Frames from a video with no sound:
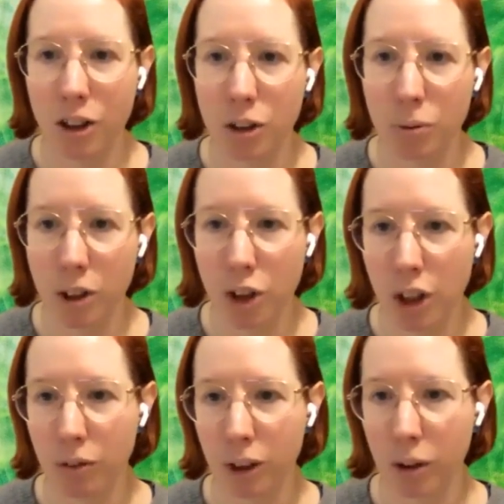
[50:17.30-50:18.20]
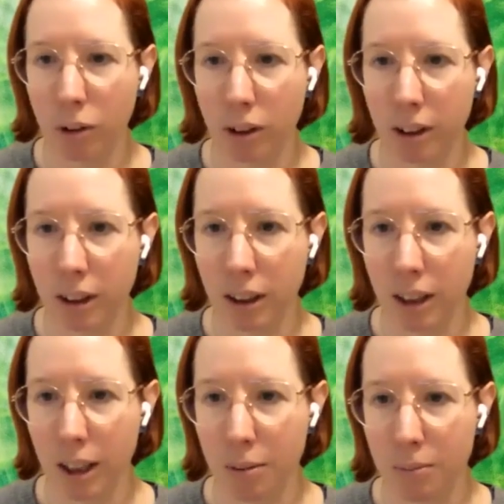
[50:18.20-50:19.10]
I just want to share really
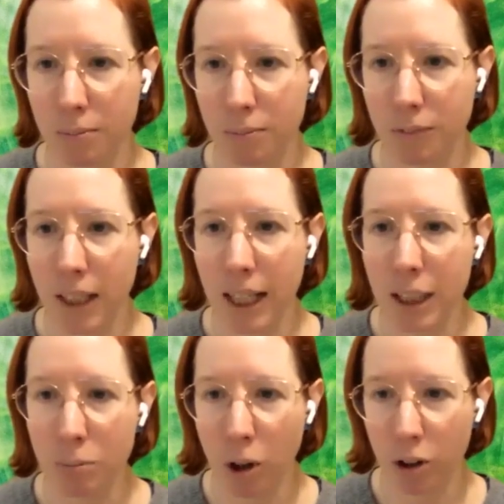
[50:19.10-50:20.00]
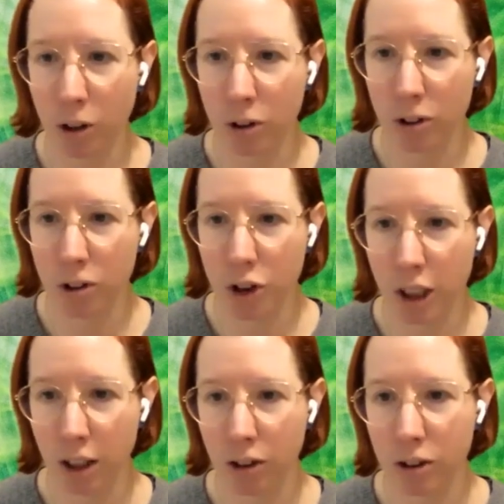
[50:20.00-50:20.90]
quickly. Katie Broadhurst
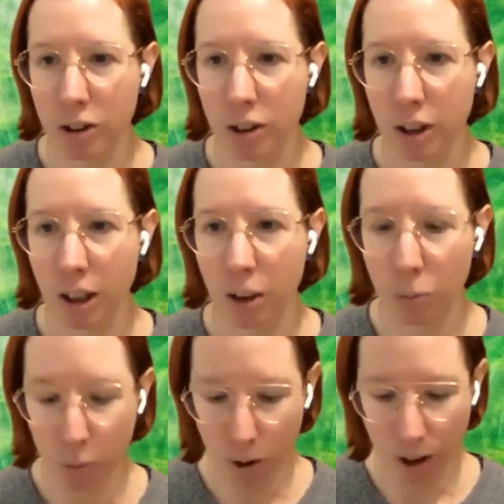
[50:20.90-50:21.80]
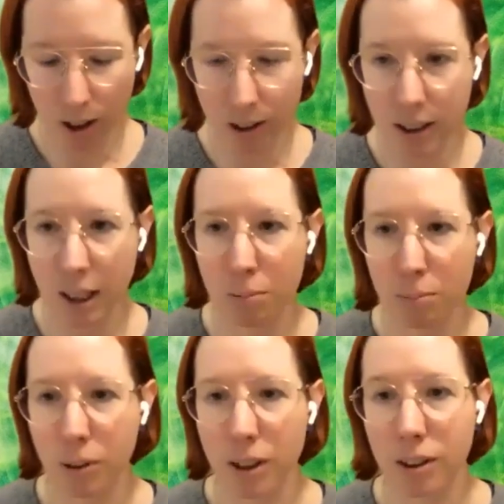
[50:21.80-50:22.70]
shared a
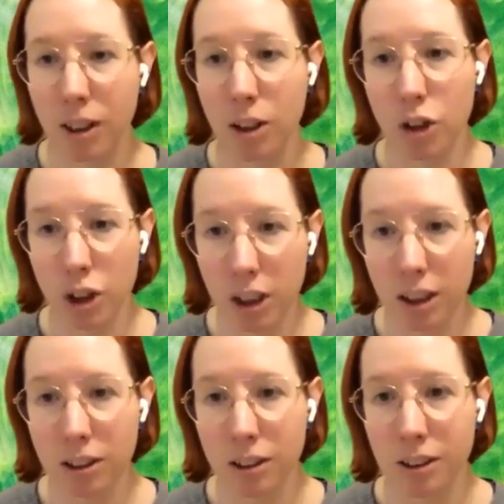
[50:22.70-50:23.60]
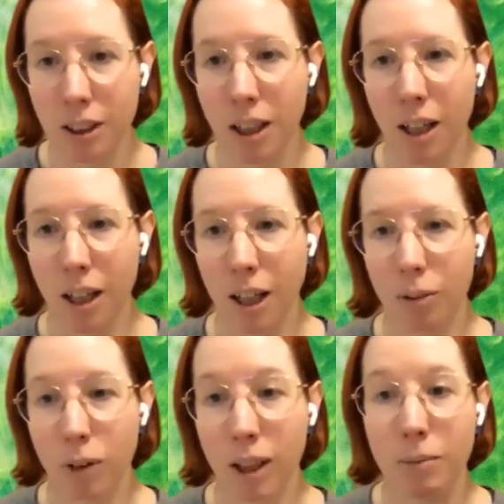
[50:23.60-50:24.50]
template that she's
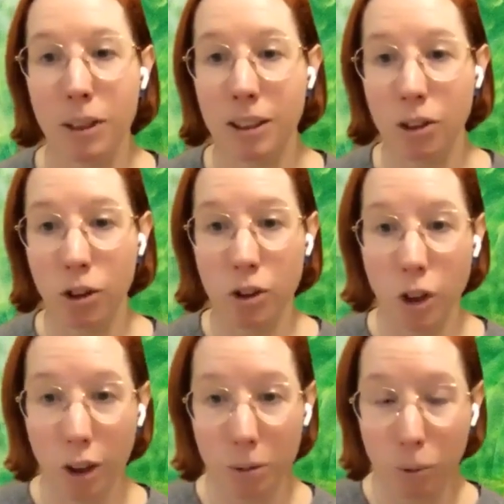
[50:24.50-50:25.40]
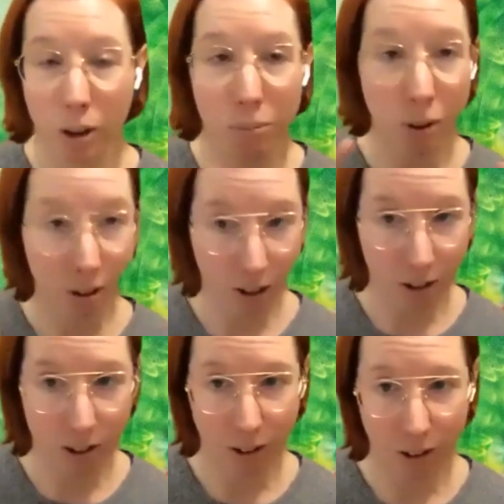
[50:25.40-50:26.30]
recommends is a good starting point, but
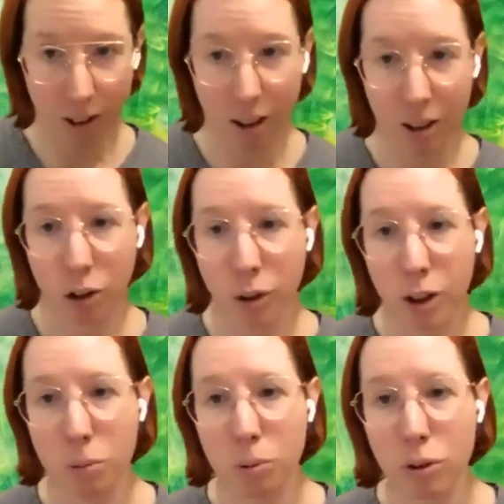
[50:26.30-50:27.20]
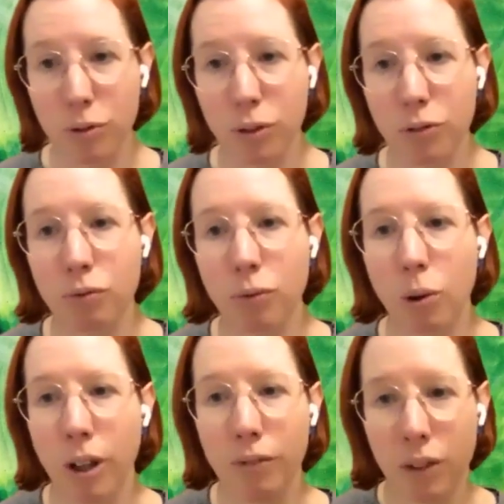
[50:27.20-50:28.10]
needs lawyer approval
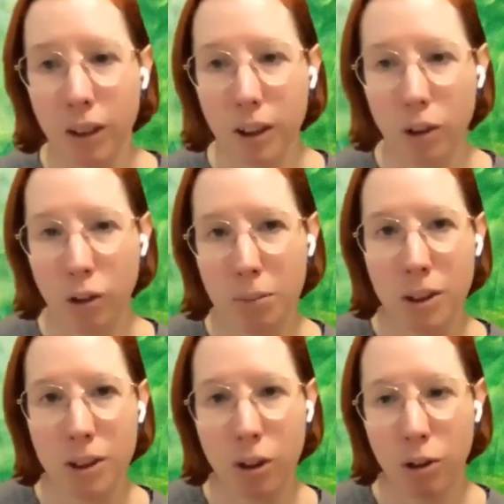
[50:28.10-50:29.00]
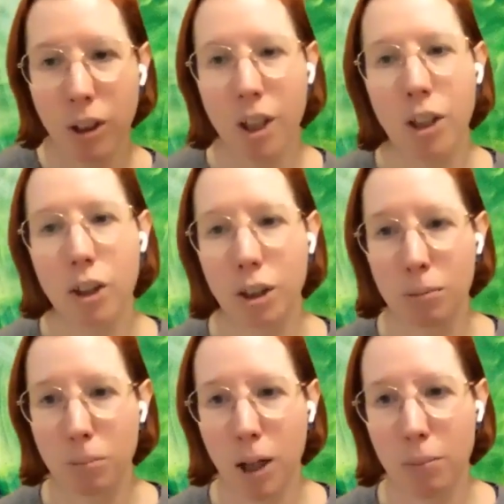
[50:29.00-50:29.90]
for affiliate agreements. So you
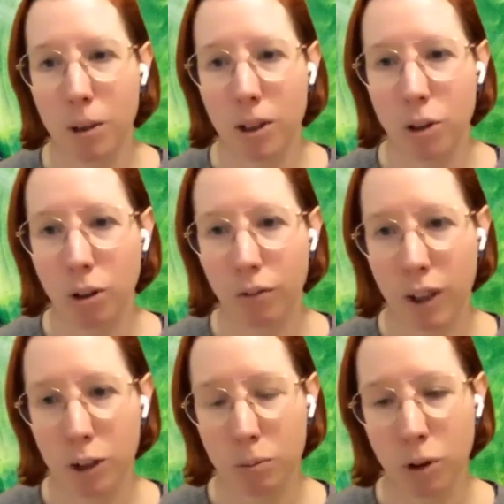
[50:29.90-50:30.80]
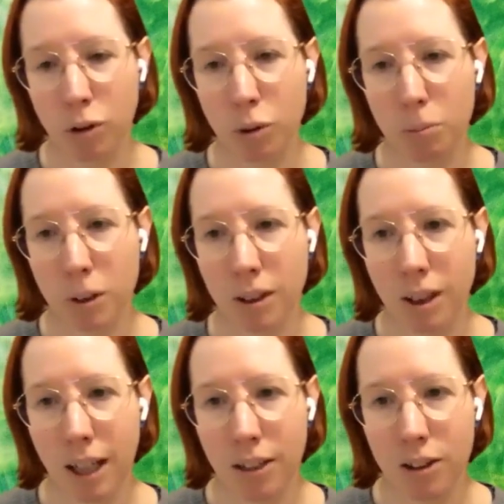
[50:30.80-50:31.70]
can pop onto our Facebook group
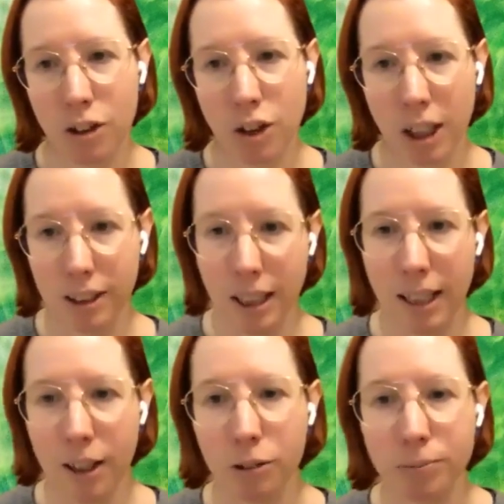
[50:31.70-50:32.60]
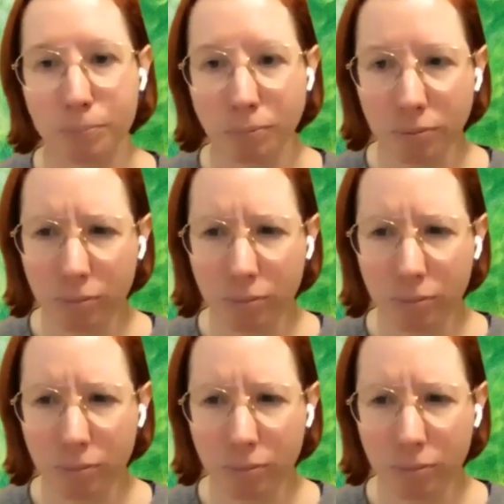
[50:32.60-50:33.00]
and check that out.